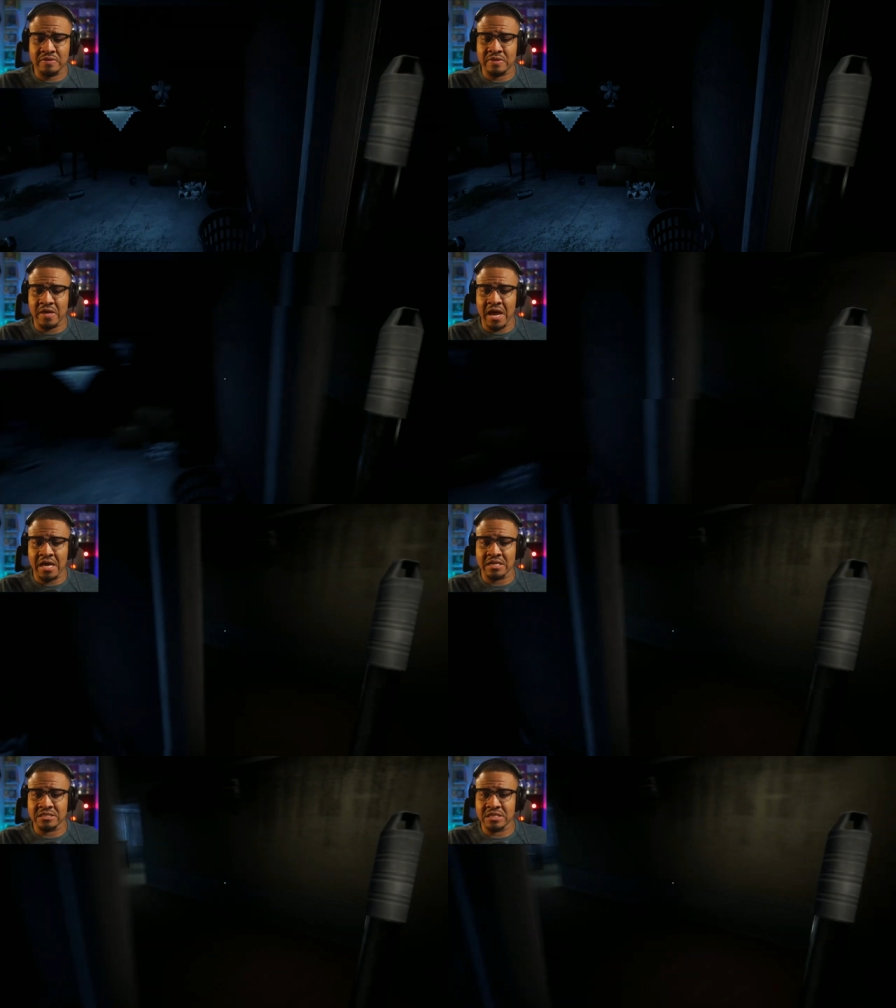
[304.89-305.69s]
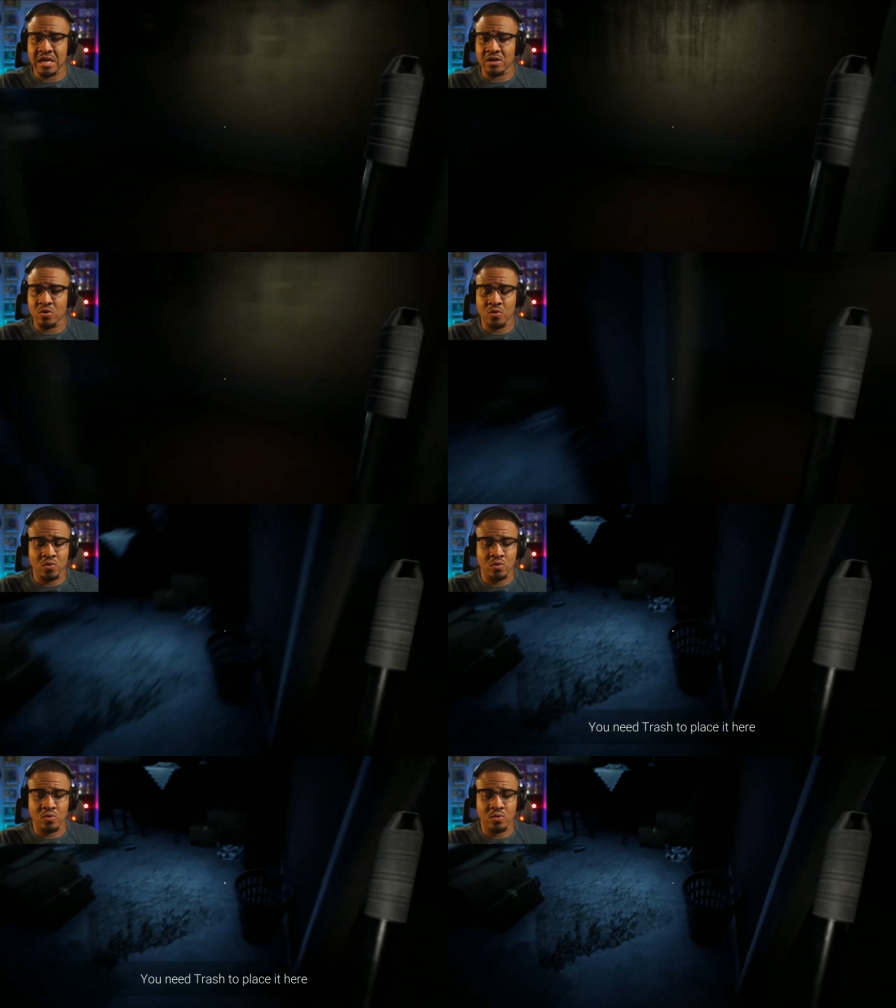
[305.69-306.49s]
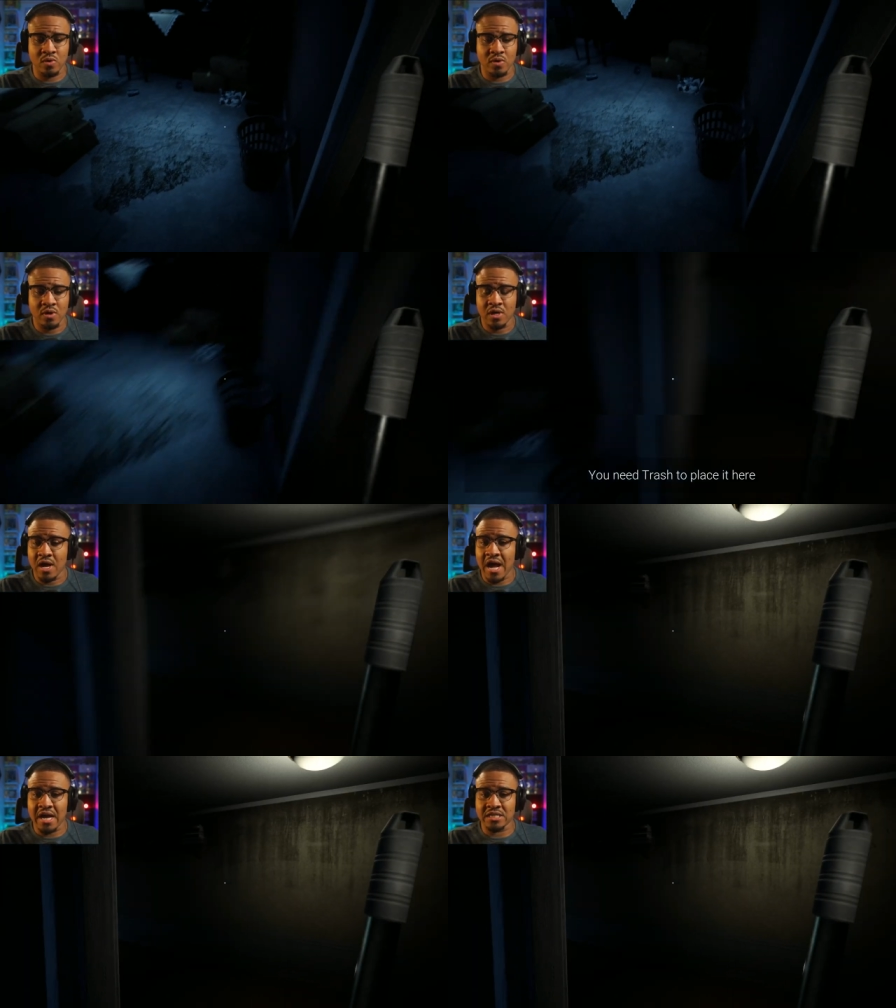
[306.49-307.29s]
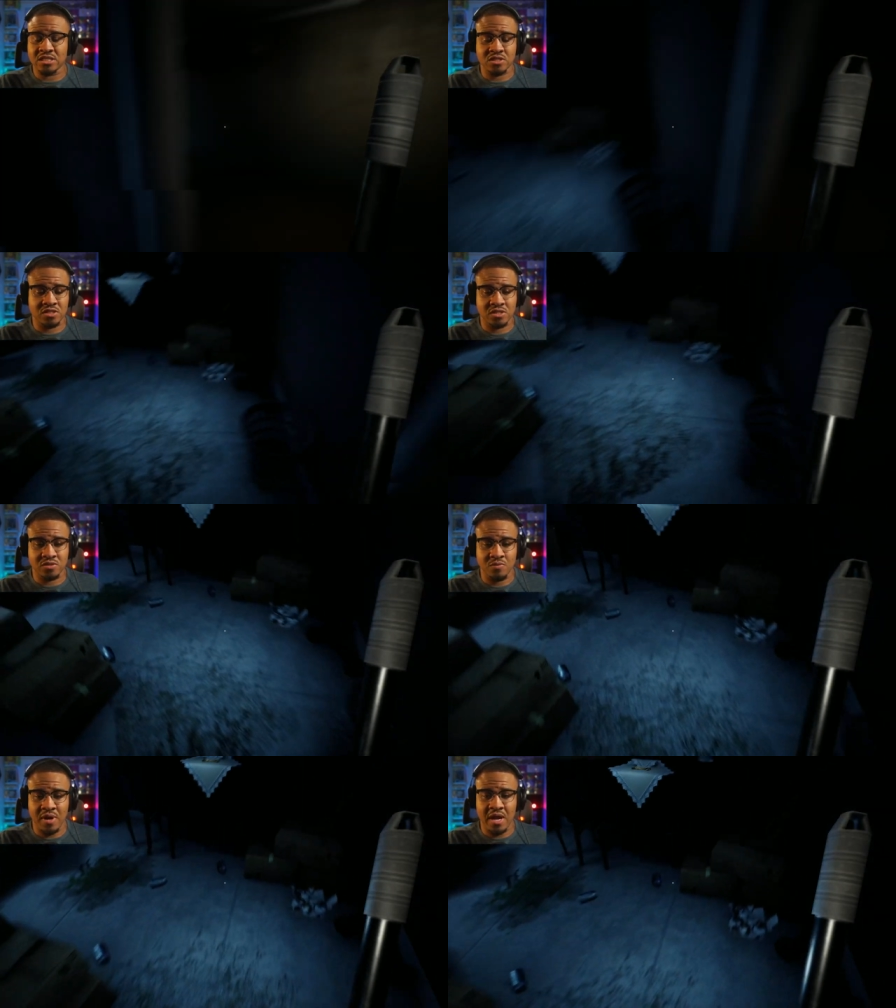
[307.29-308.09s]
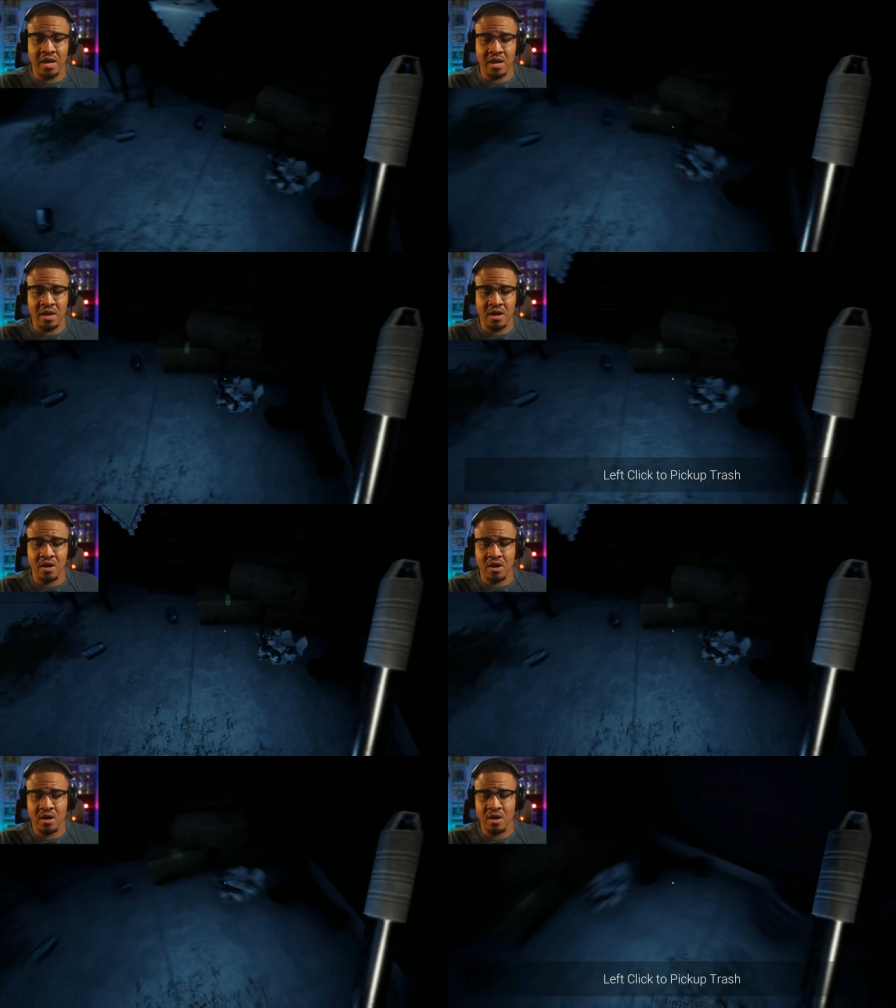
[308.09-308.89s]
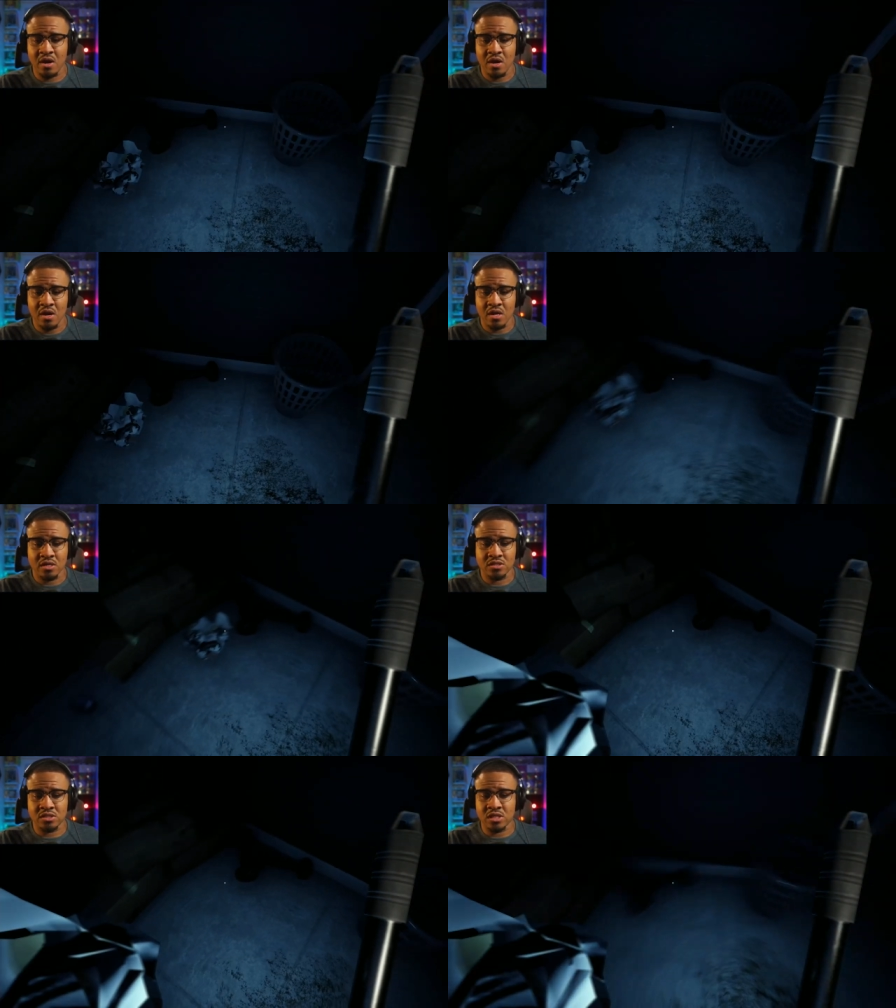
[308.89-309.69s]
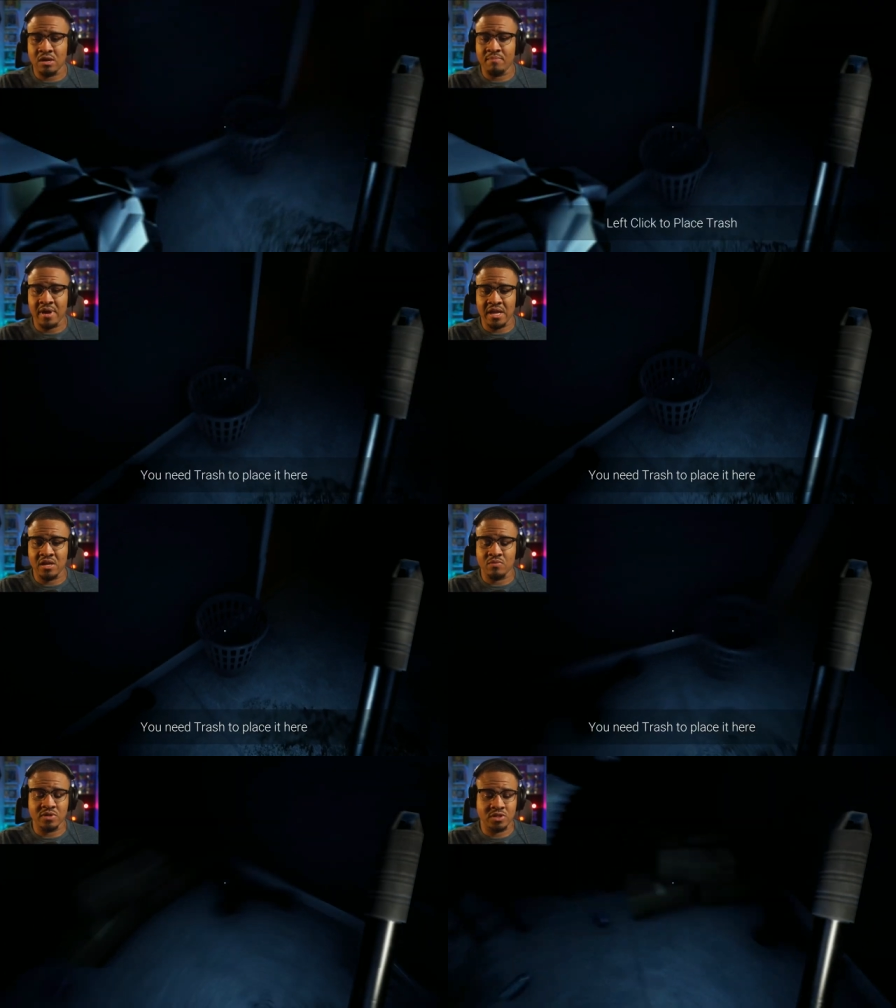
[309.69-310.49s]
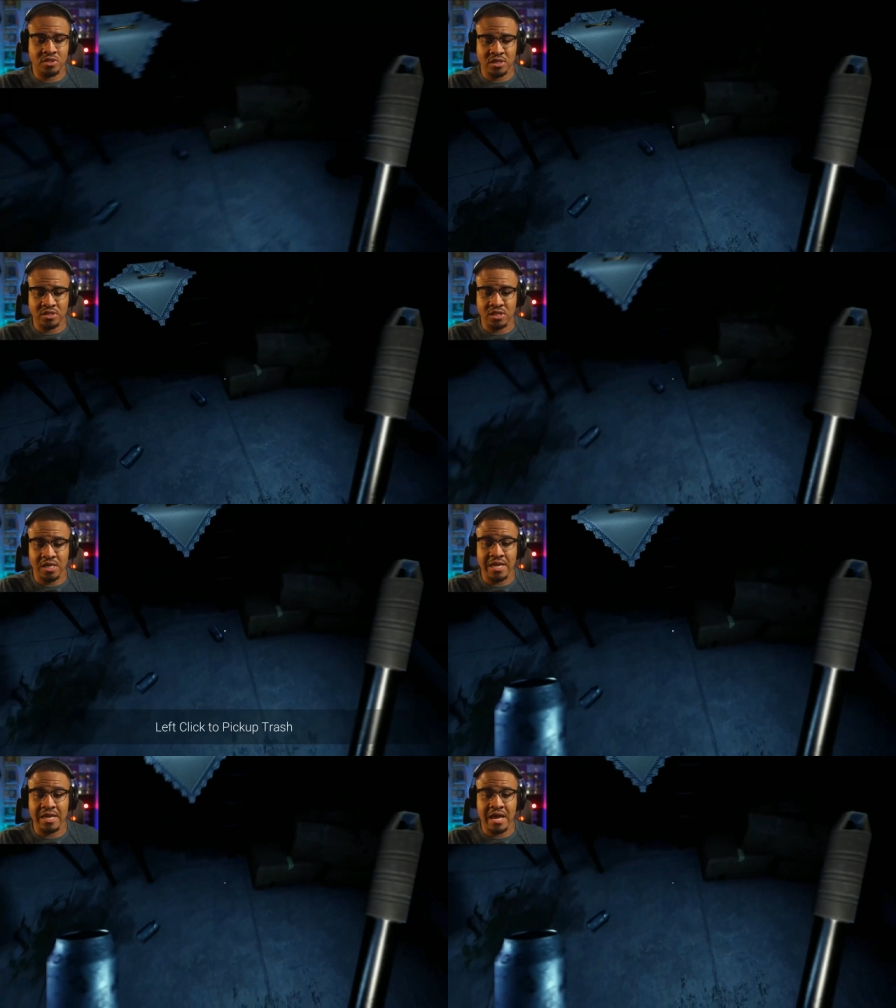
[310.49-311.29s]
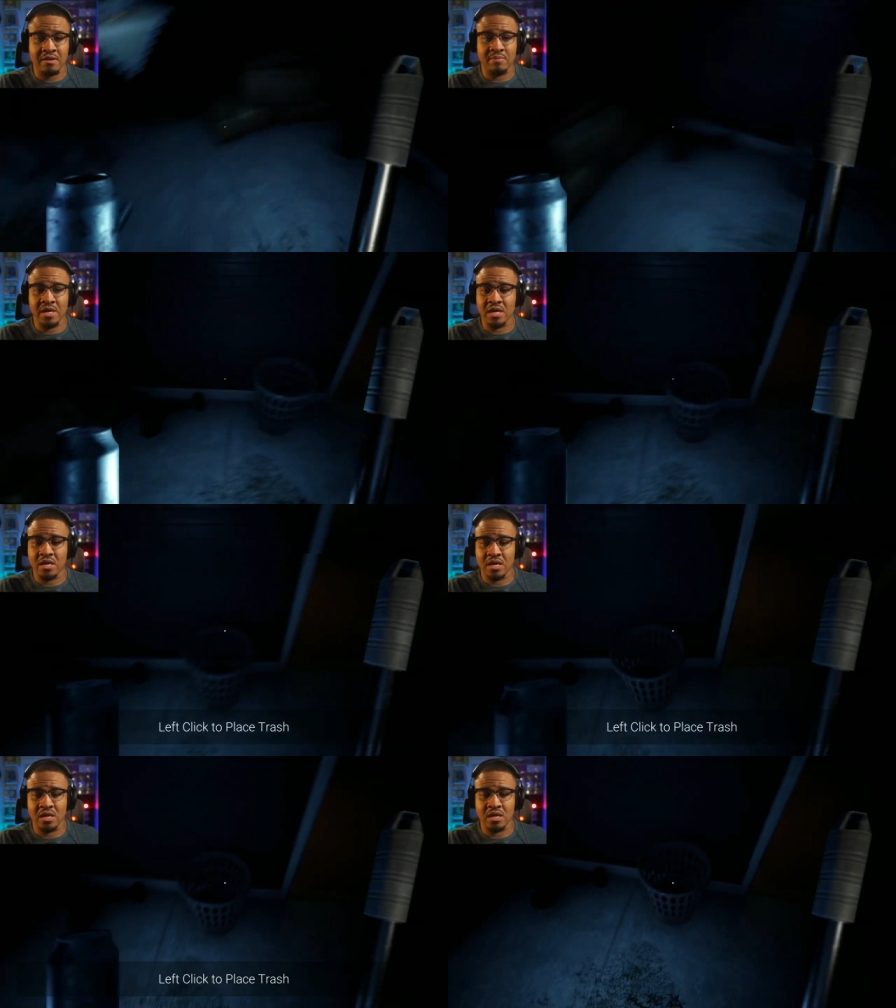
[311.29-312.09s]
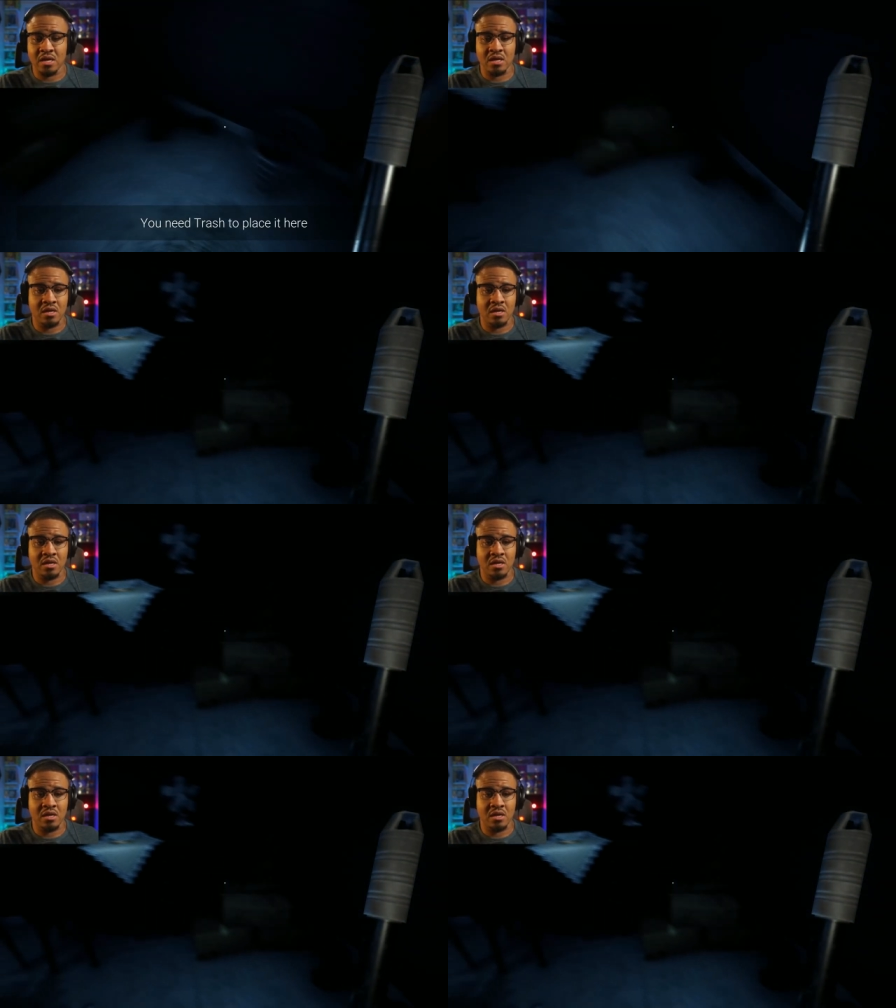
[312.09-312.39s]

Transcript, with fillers: That is not cool. I swear somebody was just looking at me.